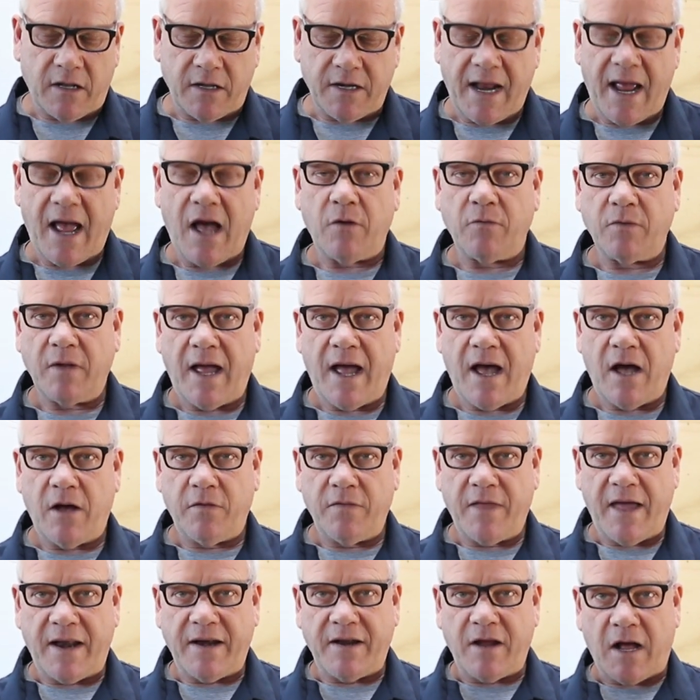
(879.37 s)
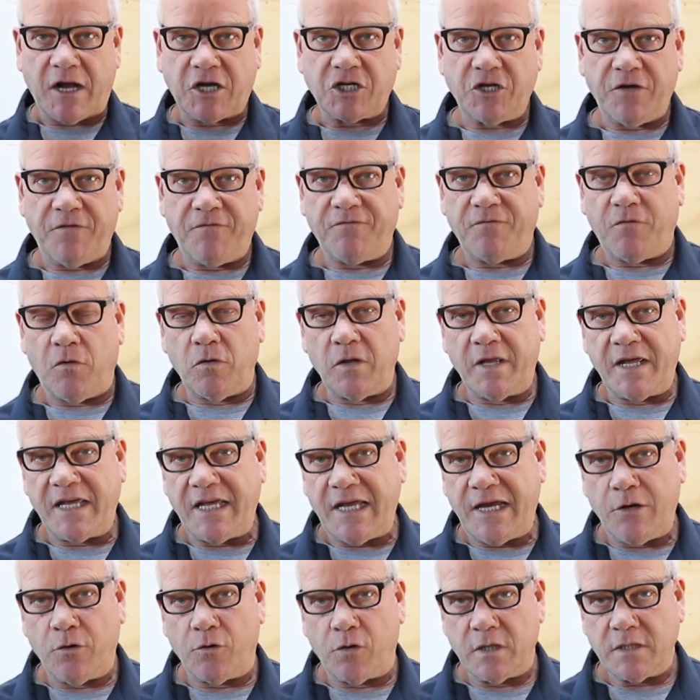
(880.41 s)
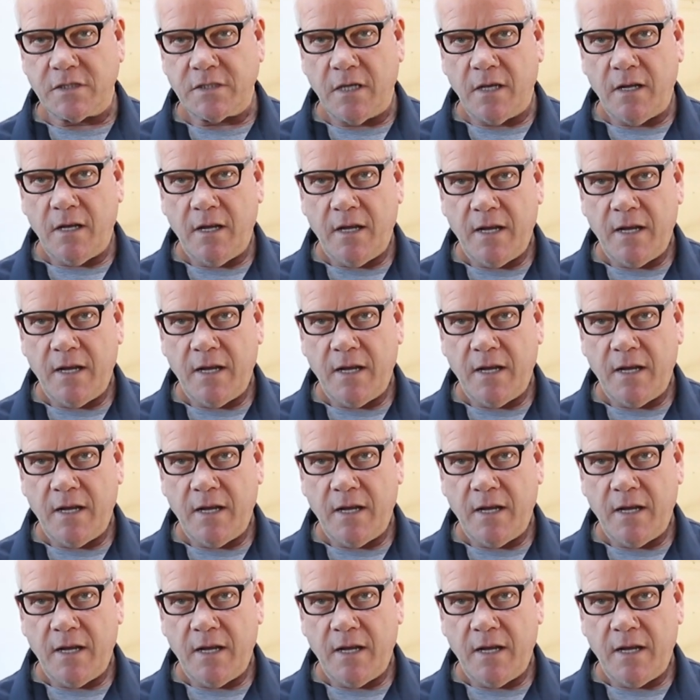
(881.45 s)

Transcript: and how that actually fully cures.